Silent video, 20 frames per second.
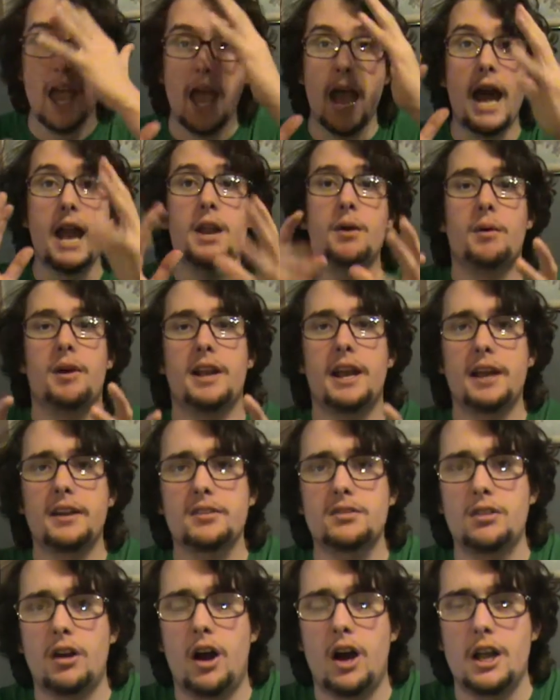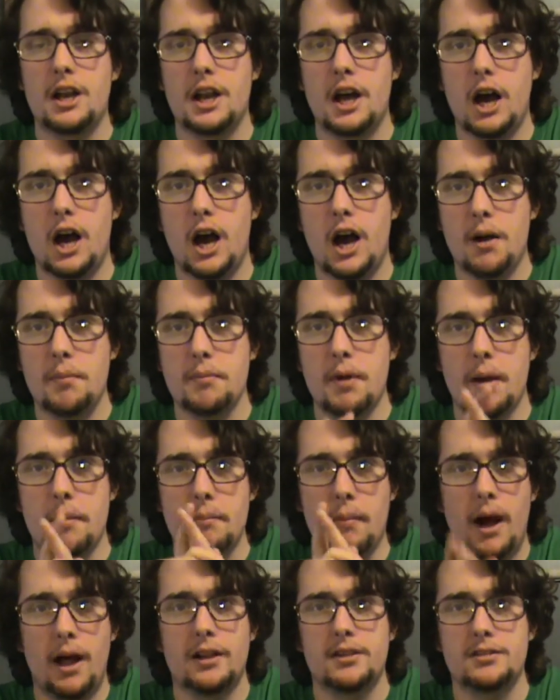Anyway, next on um,
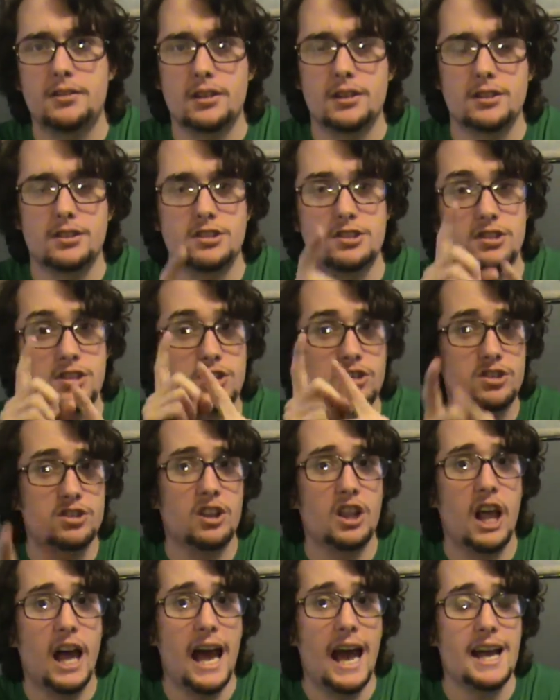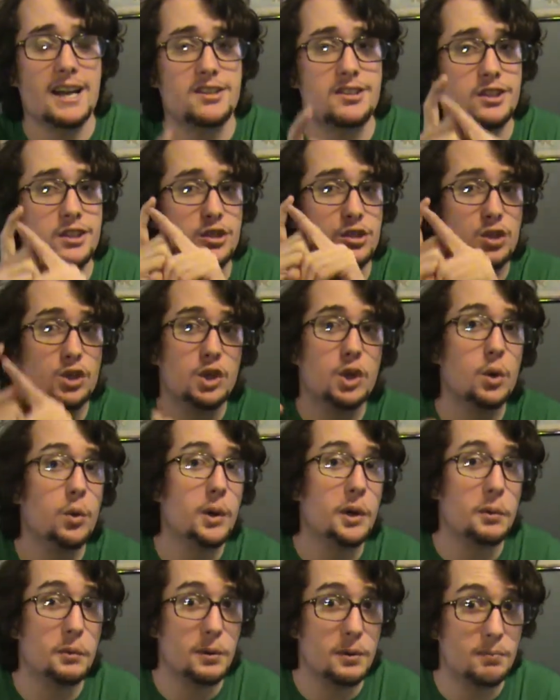monsters slash
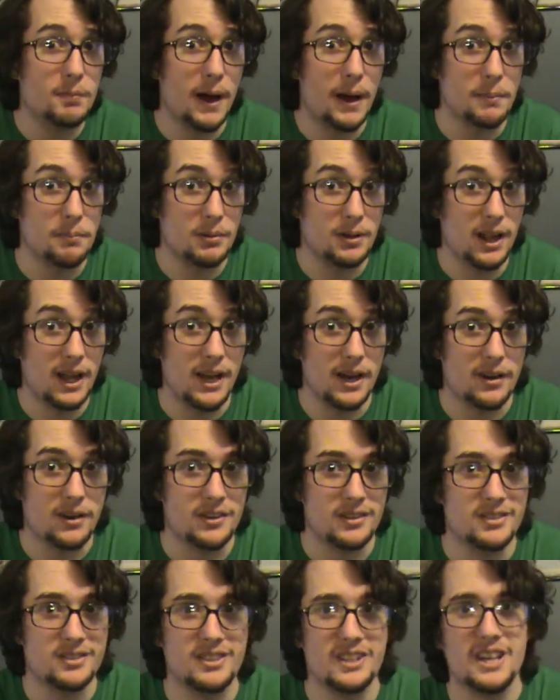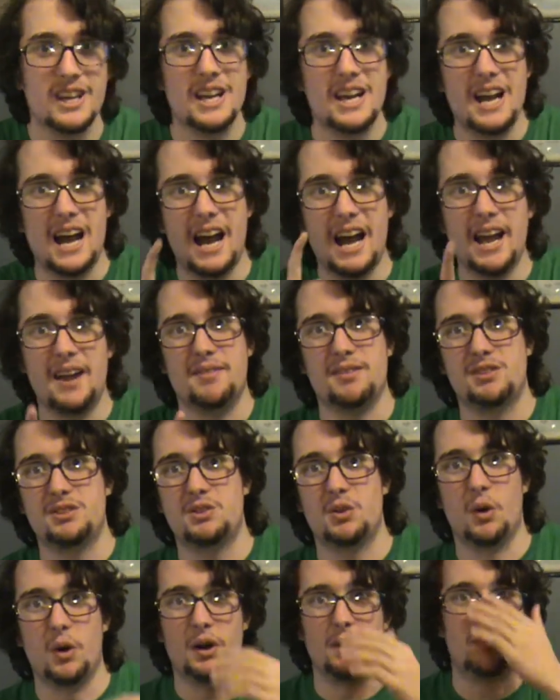screwing with my players, I have a
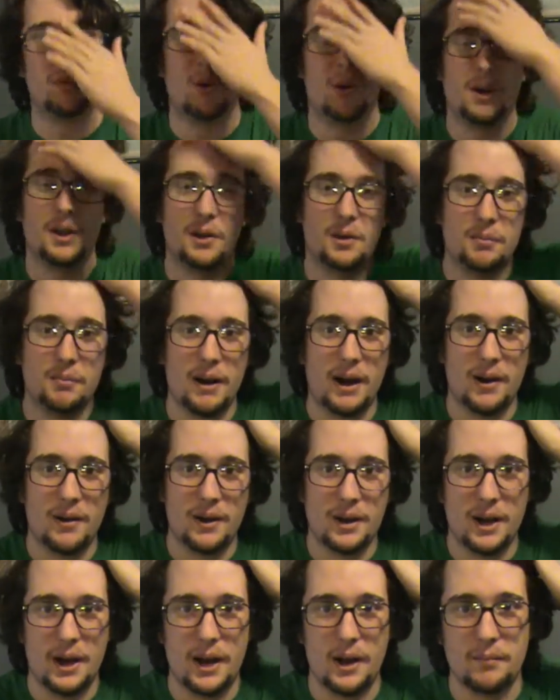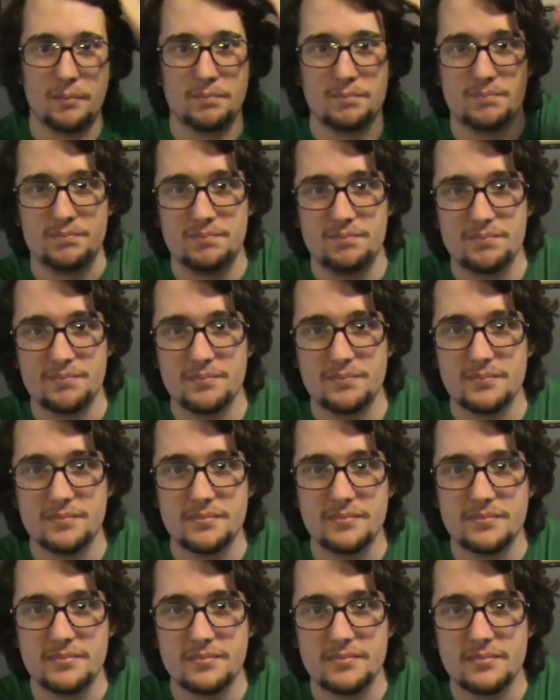story for you about um,
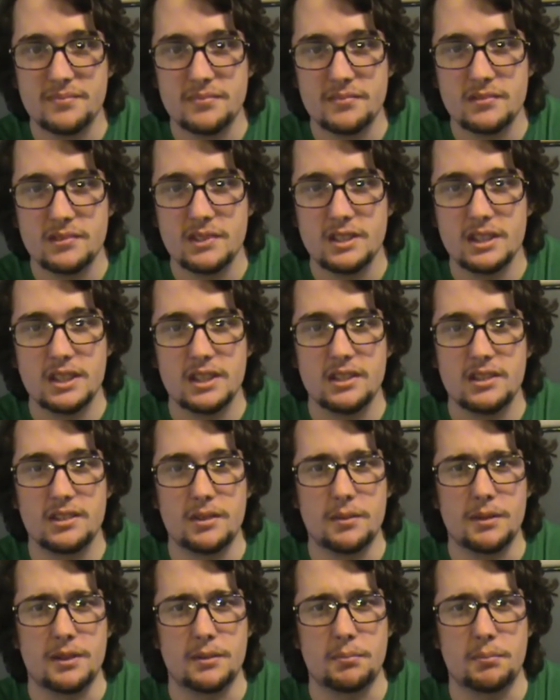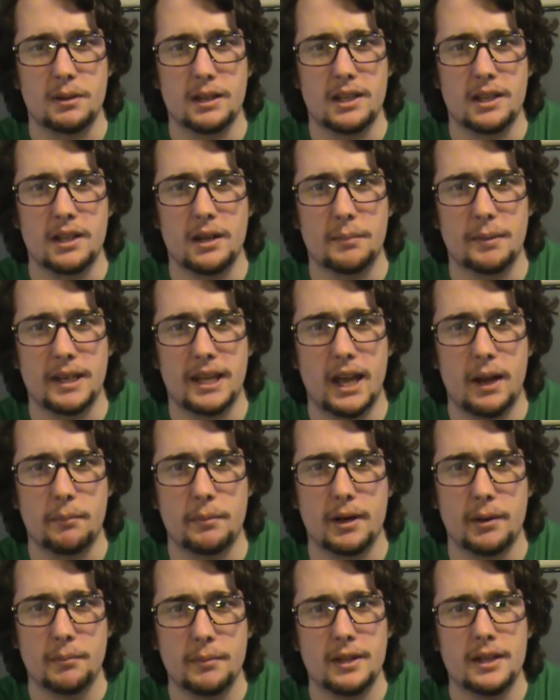something's blinking on my camera.